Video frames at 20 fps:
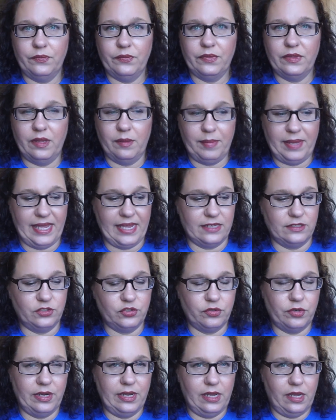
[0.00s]
the
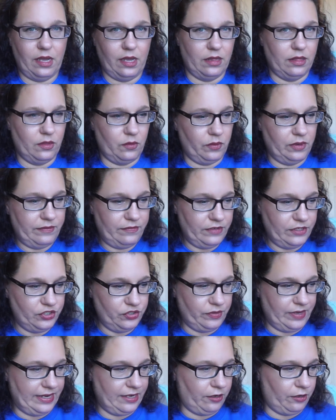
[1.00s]
pantry, and the
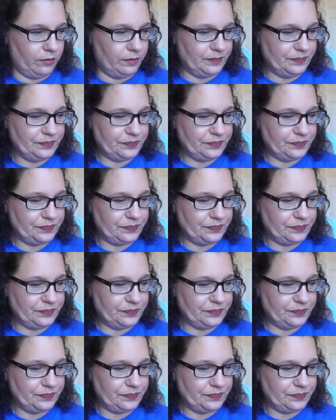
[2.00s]
refrigerator.